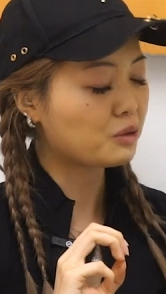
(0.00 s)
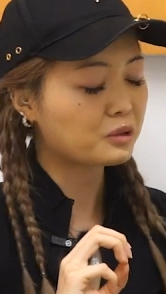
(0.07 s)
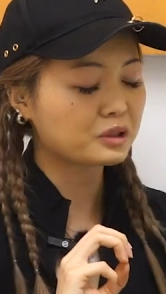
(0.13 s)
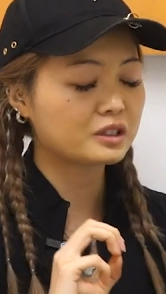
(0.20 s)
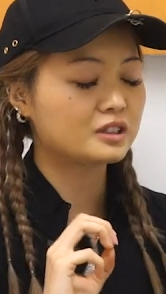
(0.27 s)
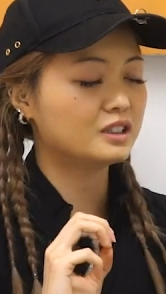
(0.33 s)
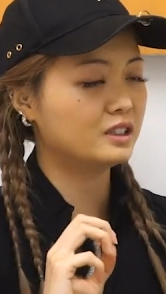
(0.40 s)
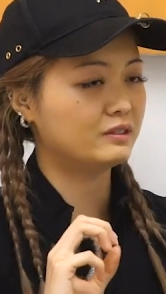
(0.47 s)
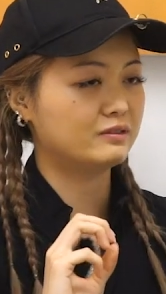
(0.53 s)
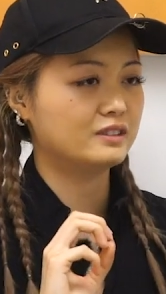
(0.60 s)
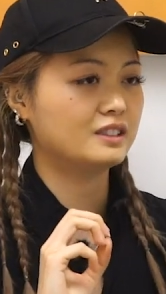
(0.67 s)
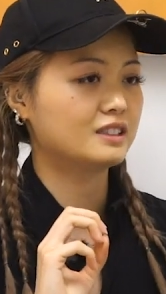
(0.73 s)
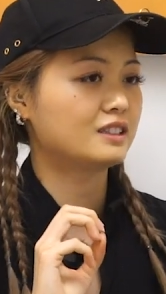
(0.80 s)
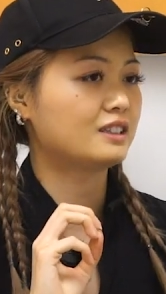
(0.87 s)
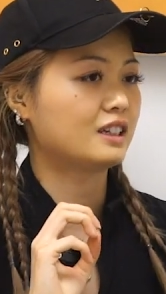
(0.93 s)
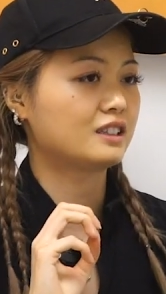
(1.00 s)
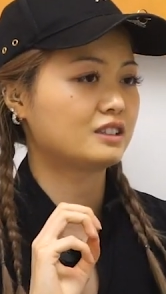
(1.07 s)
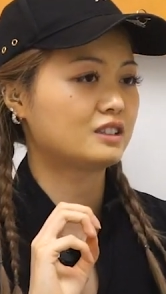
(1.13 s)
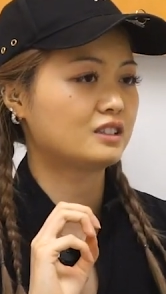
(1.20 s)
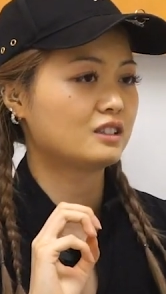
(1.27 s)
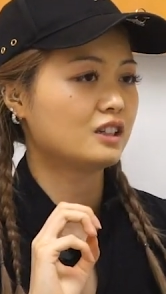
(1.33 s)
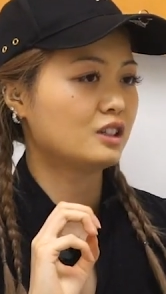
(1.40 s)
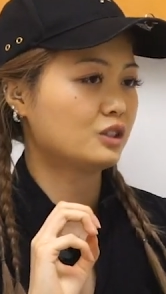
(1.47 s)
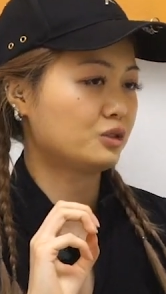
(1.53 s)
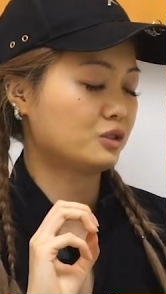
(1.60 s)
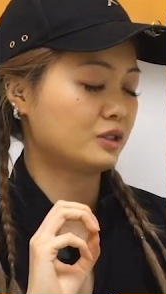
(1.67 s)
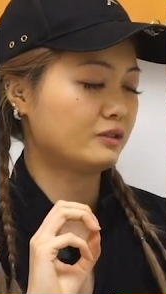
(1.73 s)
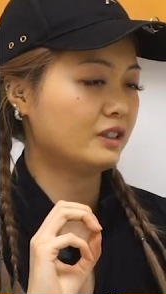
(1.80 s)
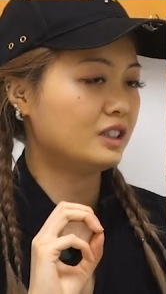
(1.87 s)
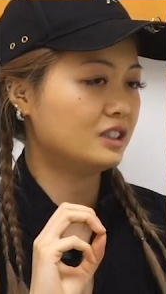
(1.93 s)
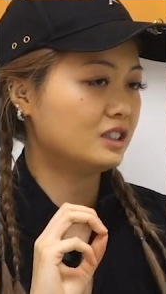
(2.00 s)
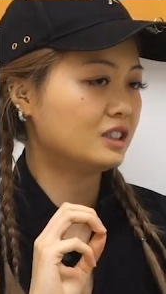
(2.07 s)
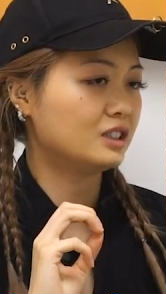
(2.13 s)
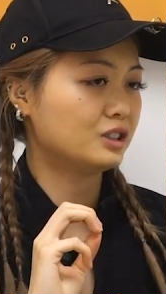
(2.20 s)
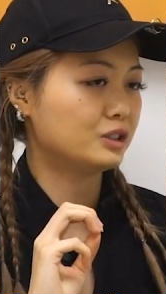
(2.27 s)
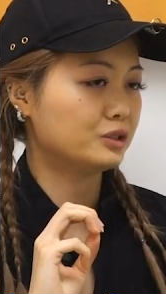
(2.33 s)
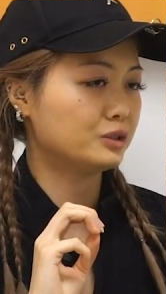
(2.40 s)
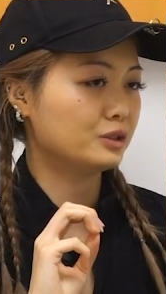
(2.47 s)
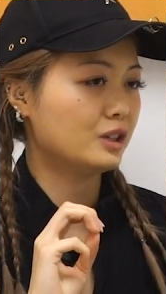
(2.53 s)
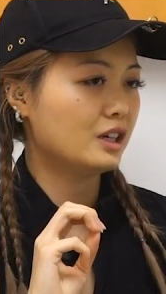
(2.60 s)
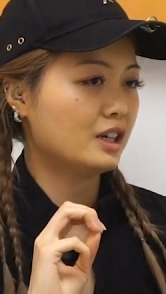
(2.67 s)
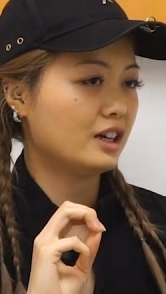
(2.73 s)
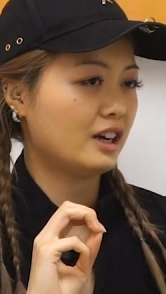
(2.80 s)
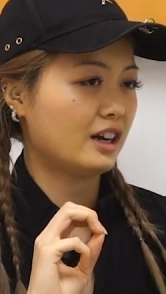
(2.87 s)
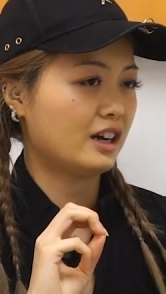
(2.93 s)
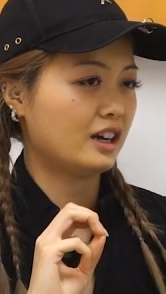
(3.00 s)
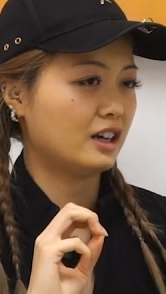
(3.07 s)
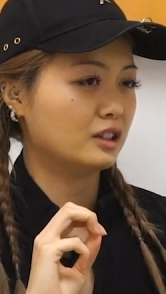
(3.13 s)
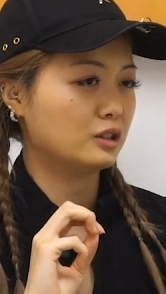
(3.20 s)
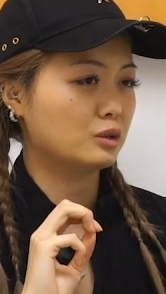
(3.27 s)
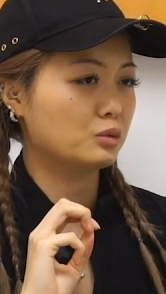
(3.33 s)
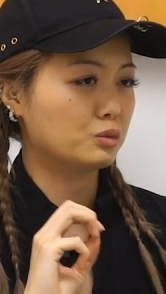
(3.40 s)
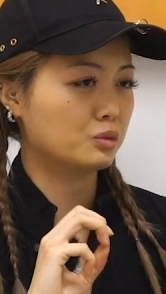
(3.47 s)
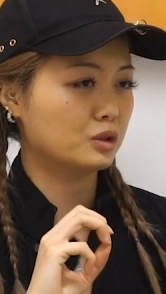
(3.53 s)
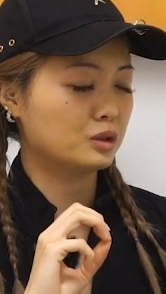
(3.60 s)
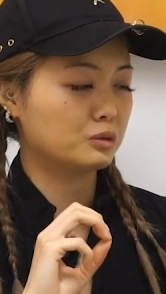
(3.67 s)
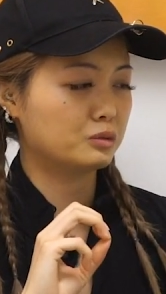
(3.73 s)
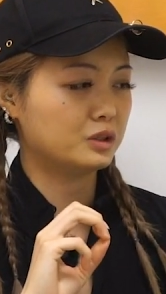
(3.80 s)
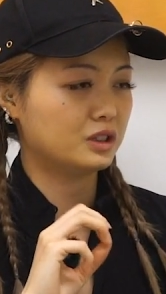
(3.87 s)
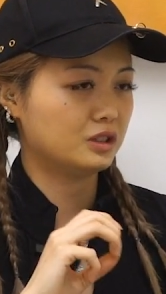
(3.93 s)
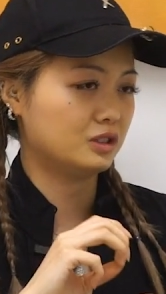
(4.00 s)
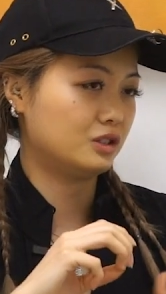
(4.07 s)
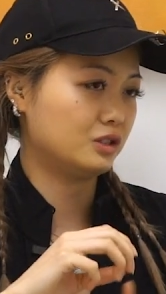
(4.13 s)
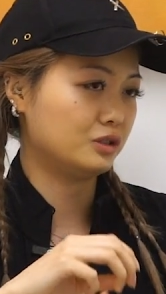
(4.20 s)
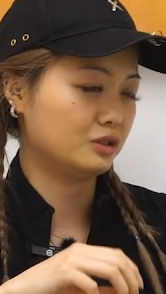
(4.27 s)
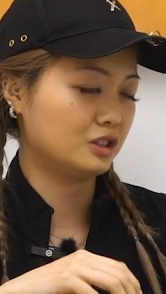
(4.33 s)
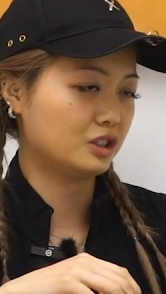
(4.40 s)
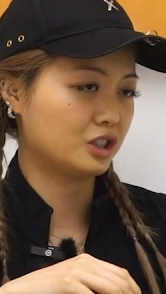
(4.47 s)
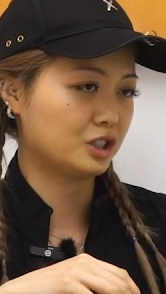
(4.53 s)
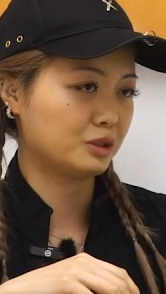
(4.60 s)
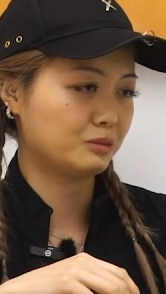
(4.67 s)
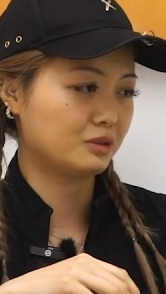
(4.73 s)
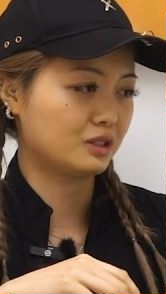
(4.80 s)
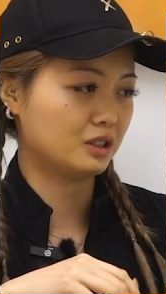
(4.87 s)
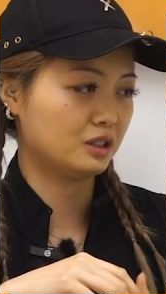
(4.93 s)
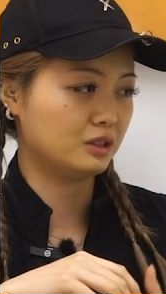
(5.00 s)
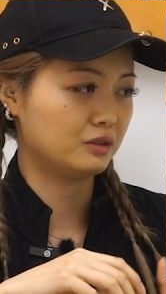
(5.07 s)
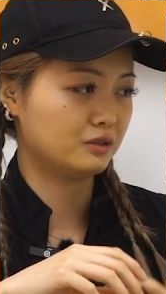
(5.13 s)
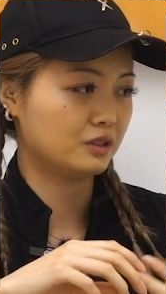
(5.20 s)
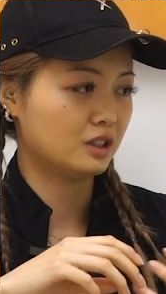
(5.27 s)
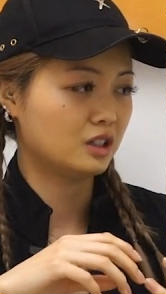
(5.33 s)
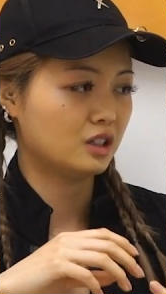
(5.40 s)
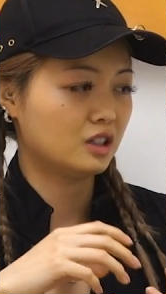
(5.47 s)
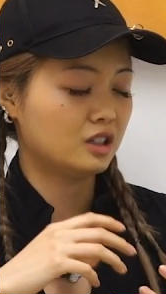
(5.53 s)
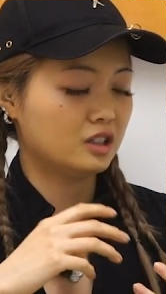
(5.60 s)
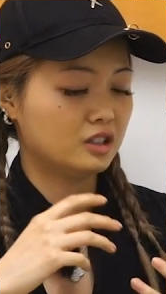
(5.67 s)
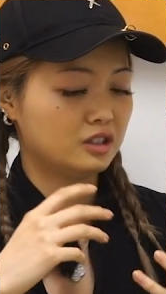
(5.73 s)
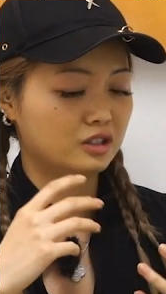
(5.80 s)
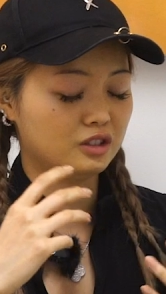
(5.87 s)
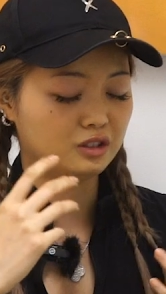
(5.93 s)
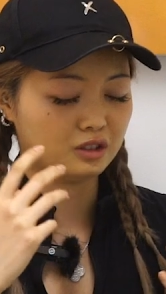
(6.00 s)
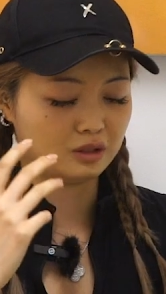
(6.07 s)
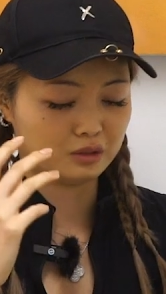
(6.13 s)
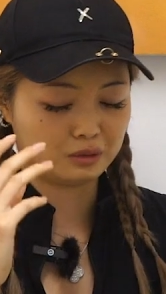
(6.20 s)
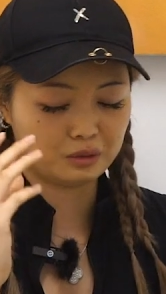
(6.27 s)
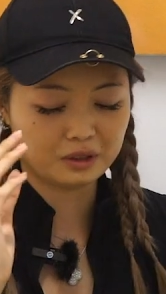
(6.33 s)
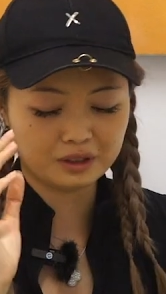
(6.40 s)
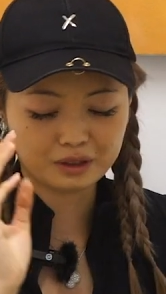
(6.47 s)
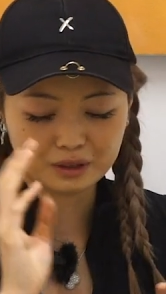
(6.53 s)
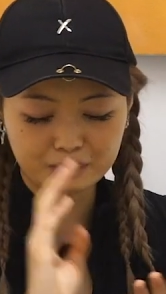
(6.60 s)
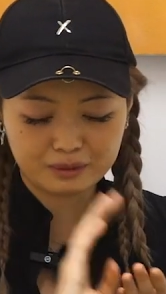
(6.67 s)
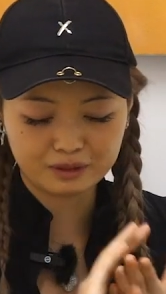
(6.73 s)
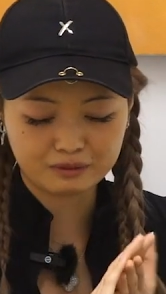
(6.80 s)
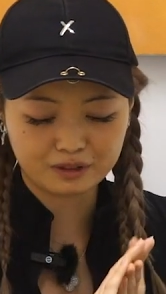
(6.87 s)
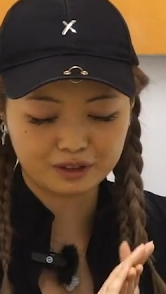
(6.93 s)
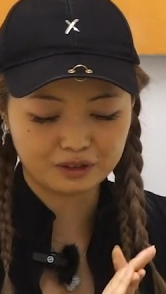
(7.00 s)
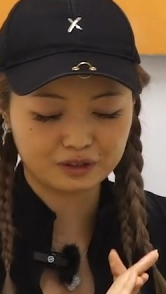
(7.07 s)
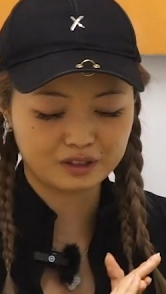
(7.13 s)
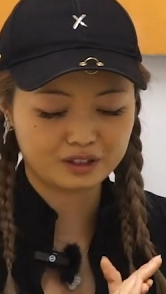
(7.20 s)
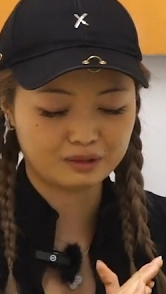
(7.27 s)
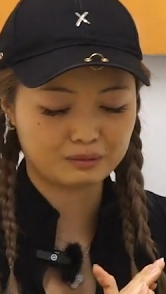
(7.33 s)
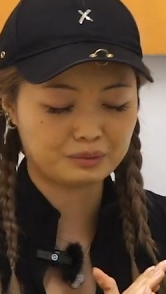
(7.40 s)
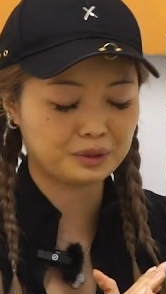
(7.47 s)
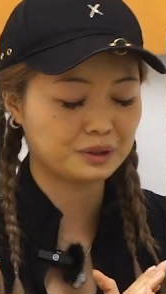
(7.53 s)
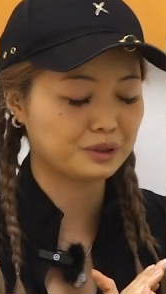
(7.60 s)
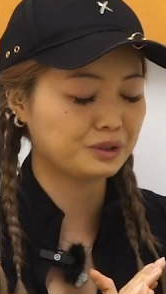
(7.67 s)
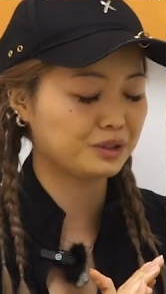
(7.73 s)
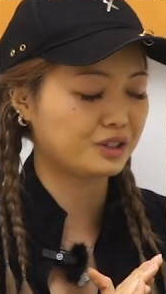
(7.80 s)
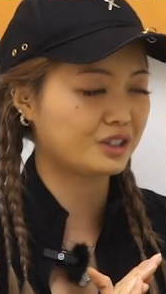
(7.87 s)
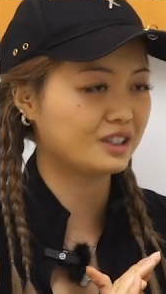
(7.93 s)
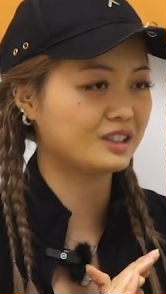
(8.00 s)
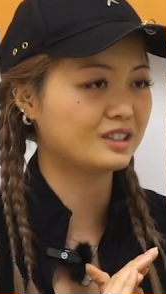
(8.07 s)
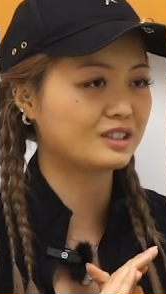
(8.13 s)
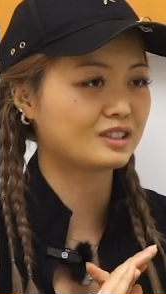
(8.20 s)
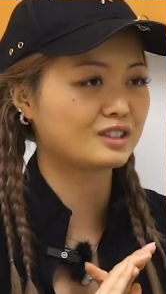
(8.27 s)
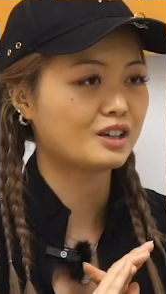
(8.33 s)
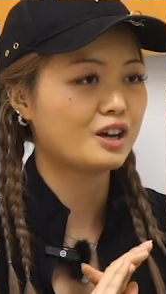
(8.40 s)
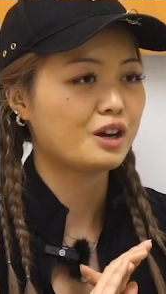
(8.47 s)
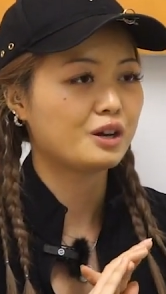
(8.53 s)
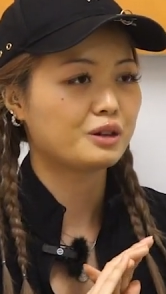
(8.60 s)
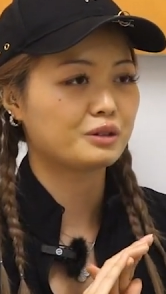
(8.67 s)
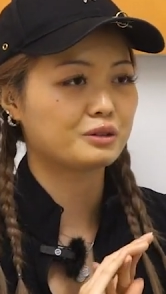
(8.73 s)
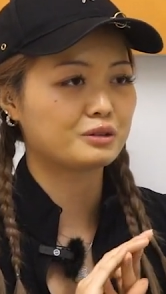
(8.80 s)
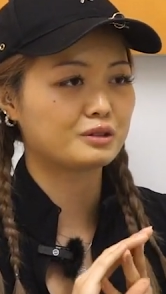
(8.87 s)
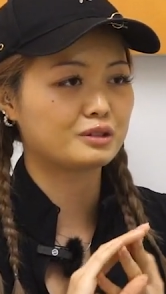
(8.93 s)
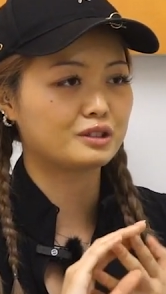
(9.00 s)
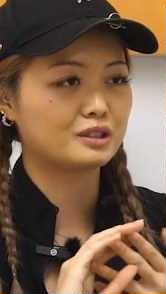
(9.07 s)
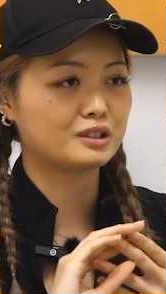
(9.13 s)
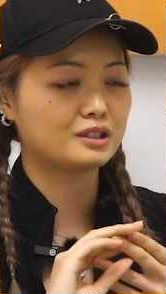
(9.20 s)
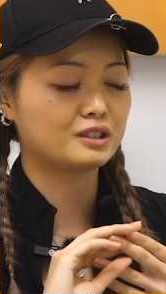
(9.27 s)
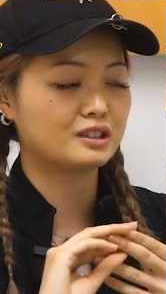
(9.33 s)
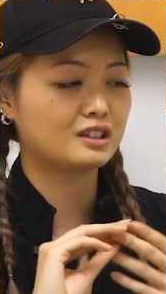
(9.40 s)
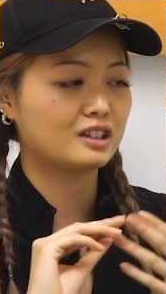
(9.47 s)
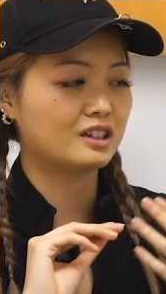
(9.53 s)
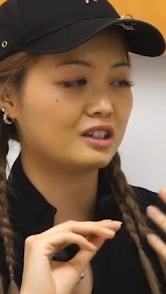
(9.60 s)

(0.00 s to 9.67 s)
corner of it that's sort of hinting you at what we need to do in terms of, you know, whether it be reducing pollutions or